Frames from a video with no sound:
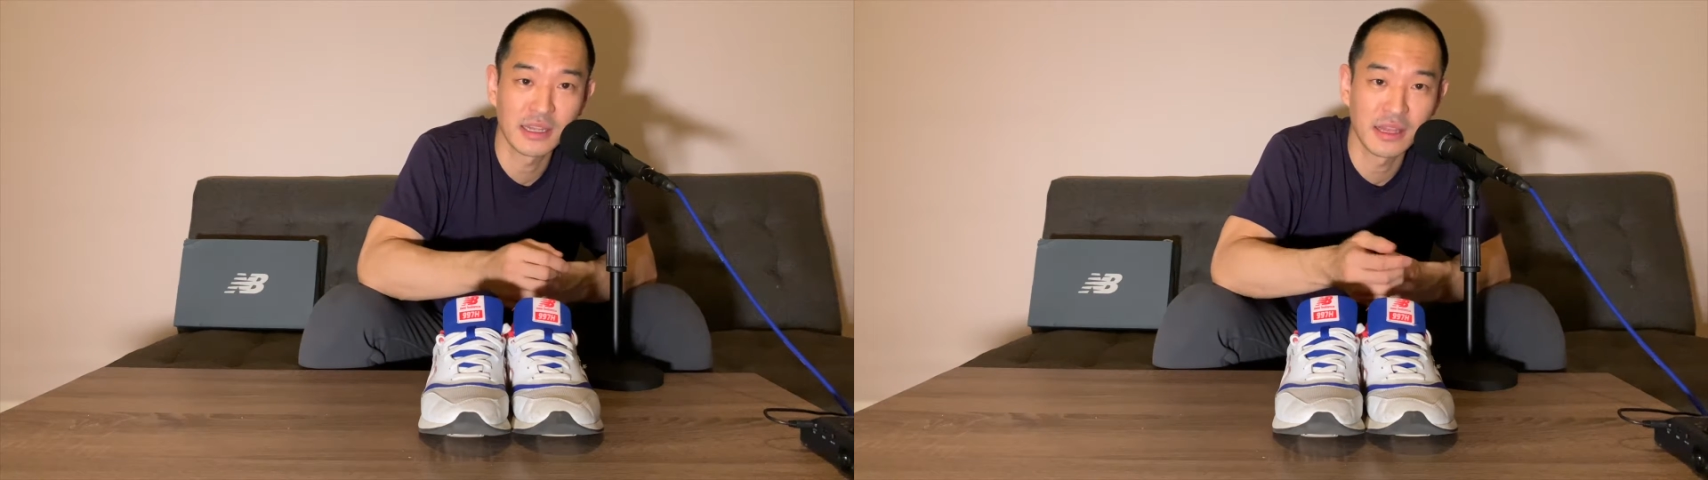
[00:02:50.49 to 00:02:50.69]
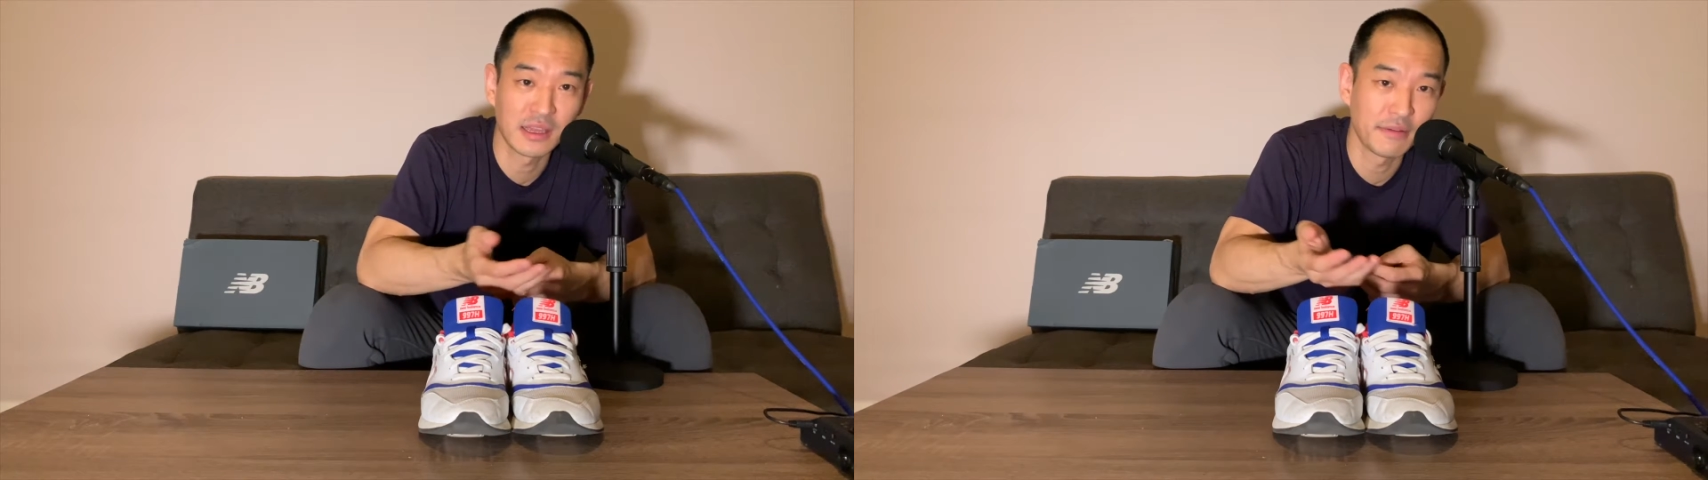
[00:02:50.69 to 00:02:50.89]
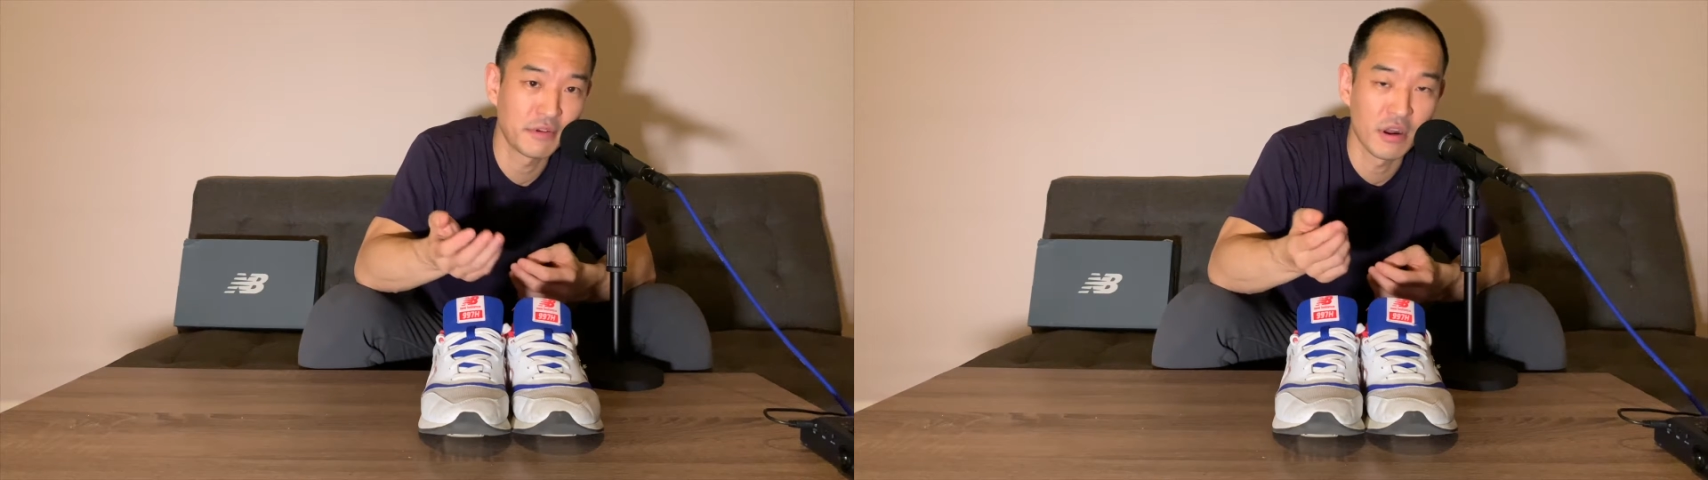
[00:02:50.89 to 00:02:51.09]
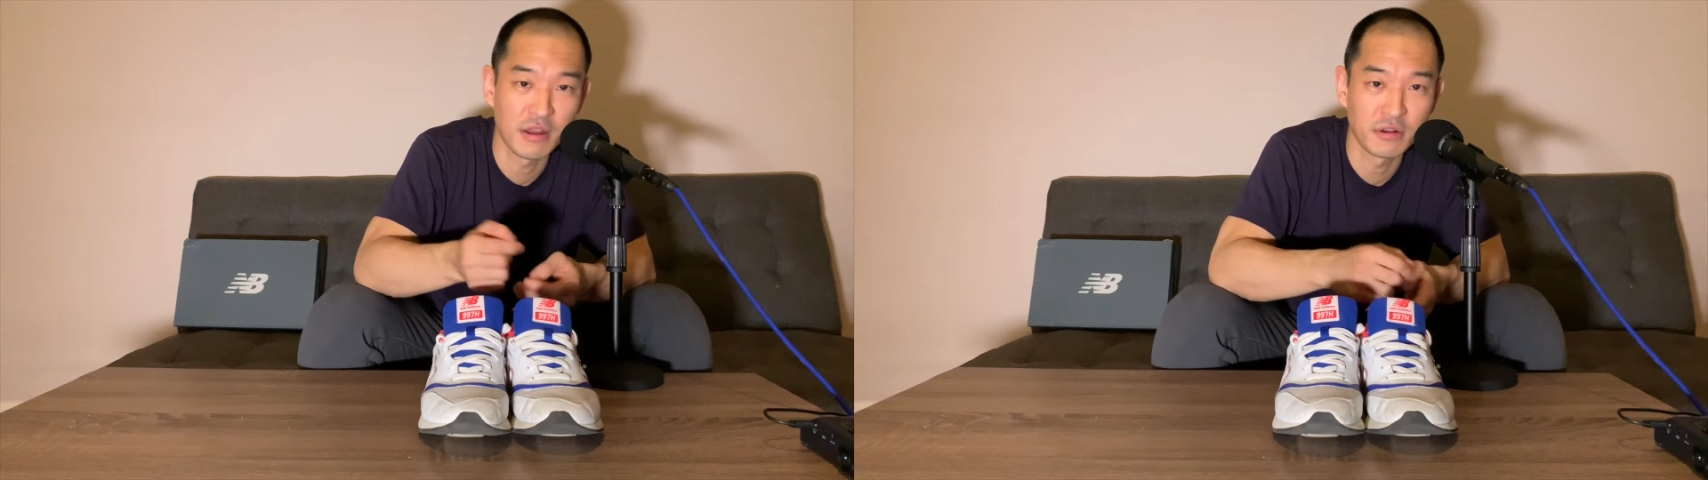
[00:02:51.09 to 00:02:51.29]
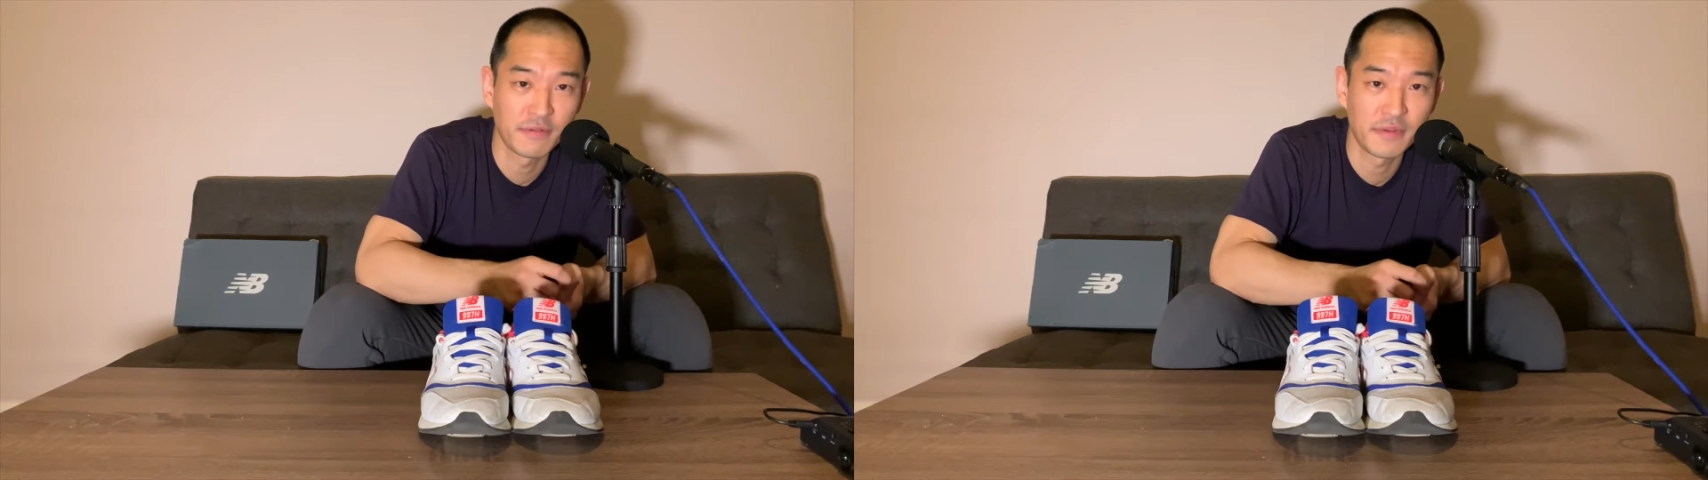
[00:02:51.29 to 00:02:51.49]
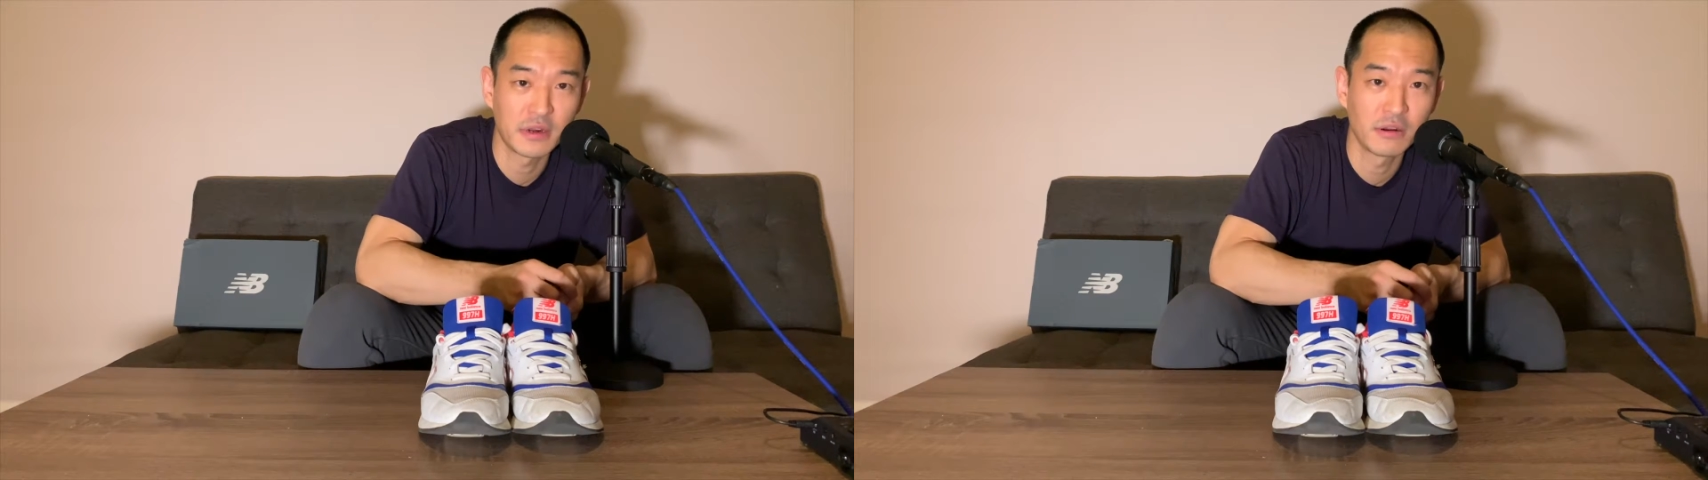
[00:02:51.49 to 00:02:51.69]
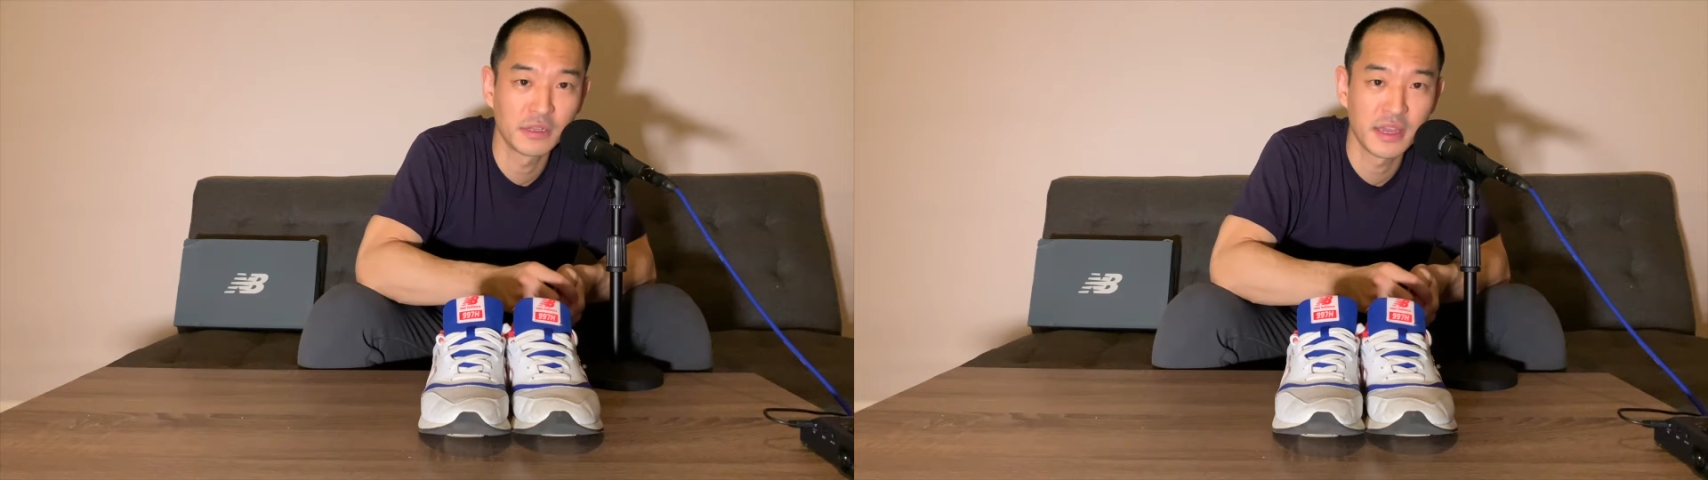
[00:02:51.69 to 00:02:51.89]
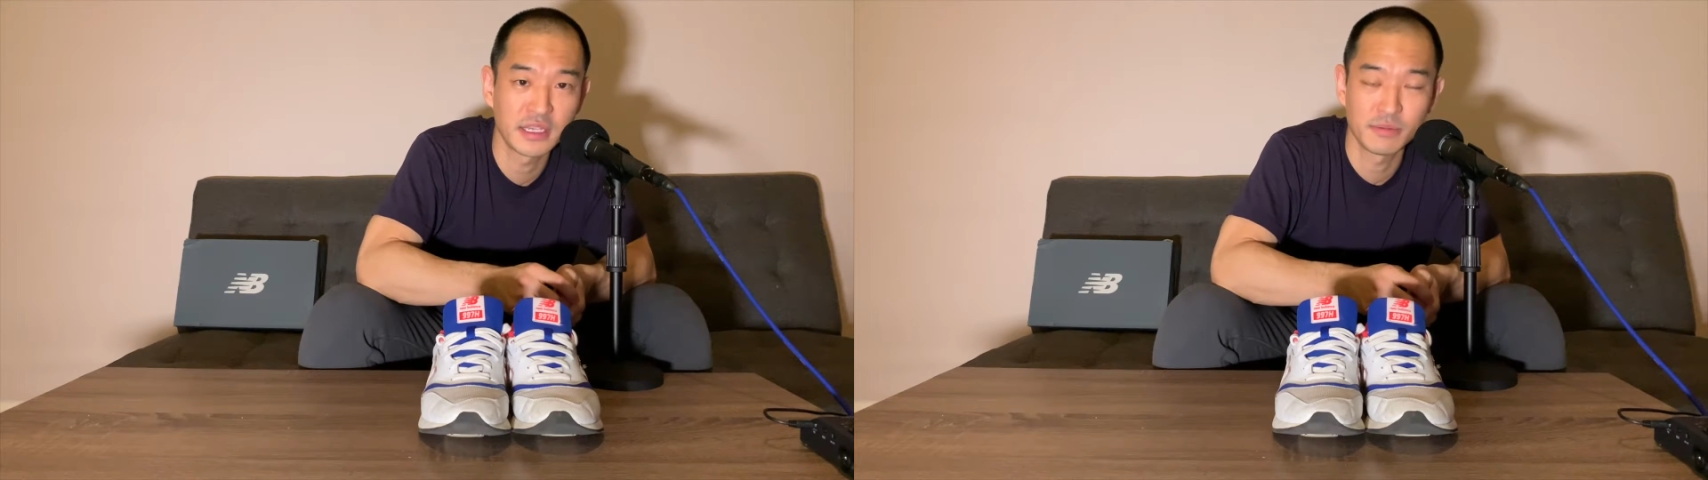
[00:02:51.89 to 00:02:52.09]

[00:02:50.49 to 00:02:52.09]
I think if you're on your feet all day,